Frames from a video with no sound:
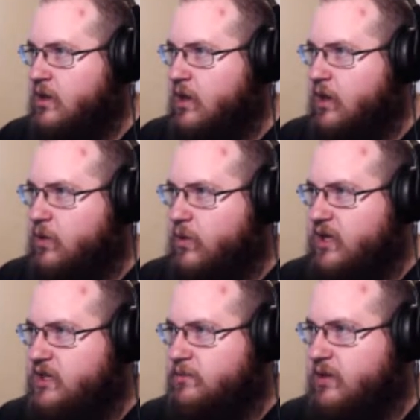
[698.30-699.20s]
A
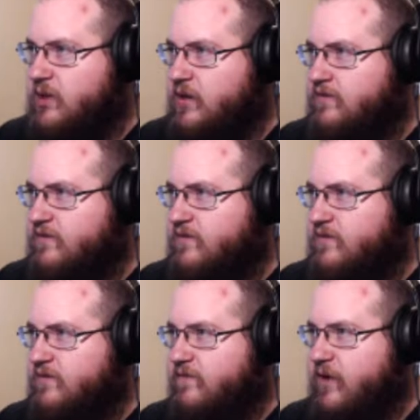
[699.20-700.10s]
quaint but
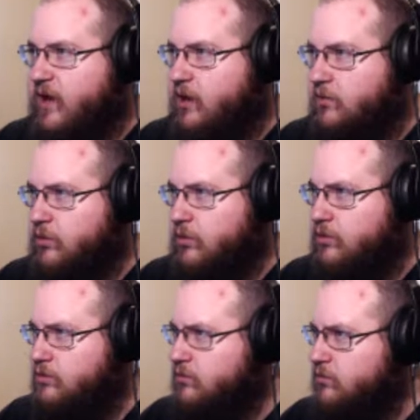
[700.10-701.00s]
inviolable
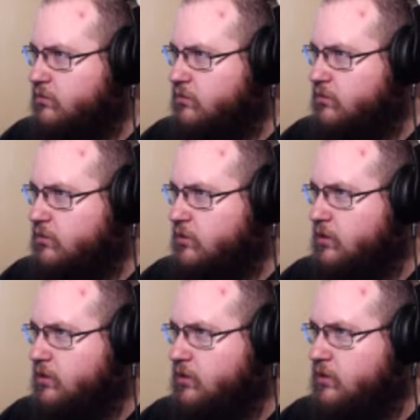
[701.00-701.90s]

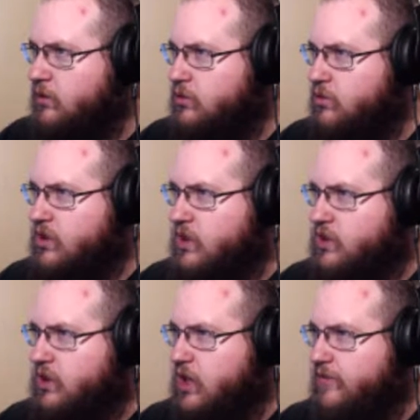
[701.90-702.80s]

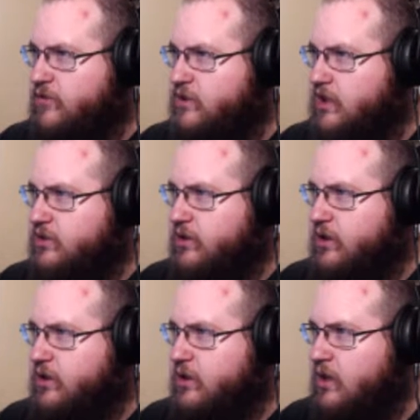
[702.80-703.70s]
tradition governs entry.
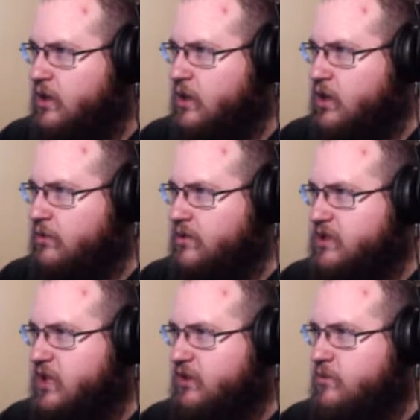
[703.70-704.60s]
You
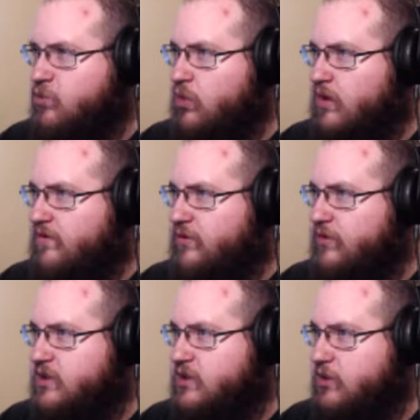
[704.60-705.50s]
must tell them one of
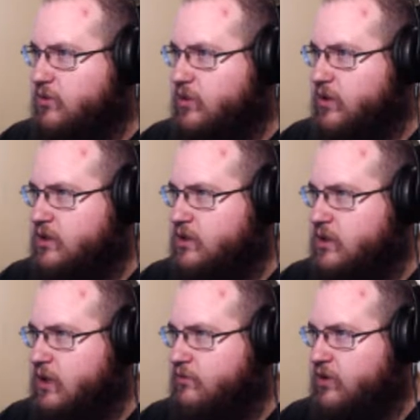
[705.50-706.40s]
3 stories.
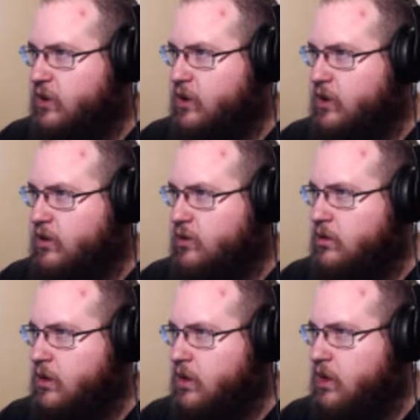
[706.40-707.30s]
In return,
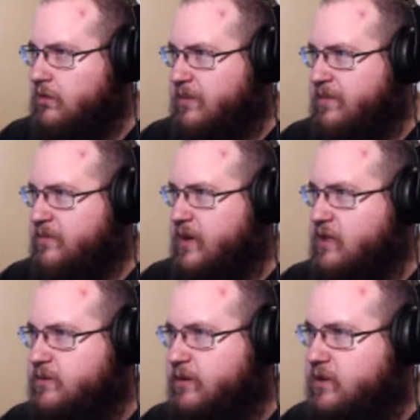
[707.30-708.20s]
you'll be permitted
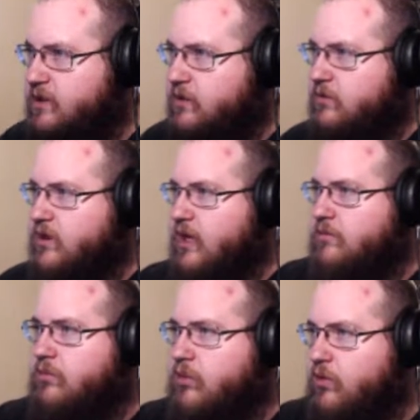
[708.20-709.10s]
to spend a single day
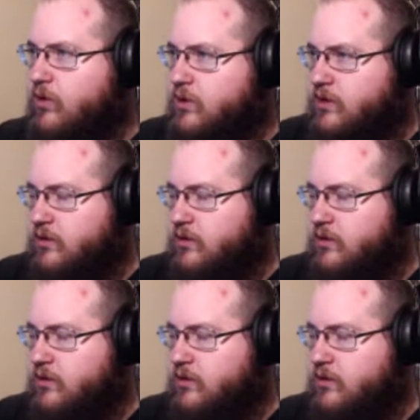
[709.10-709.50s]
in port.